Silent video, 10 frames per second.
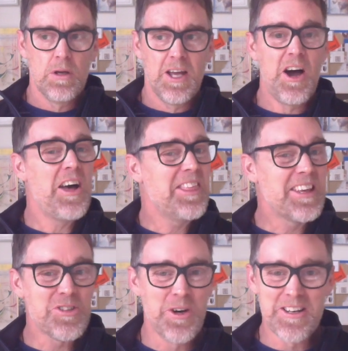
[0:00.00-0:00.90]
I think
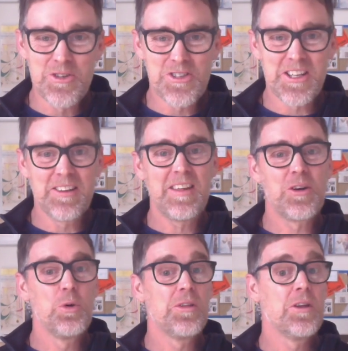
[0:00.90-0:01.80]
it's quite interesting that they
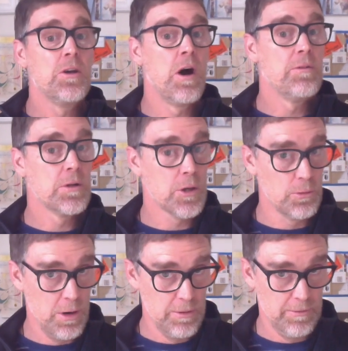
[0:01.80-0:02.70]
call it the novel
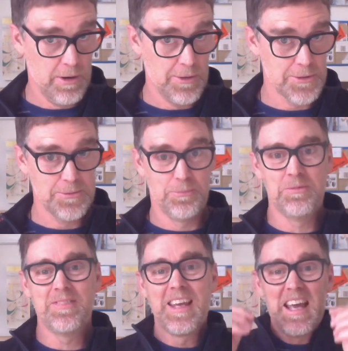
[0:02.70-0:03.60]

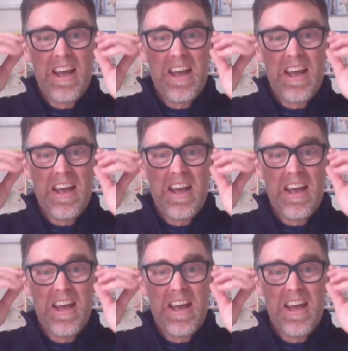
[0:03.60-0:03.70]
coronavirus,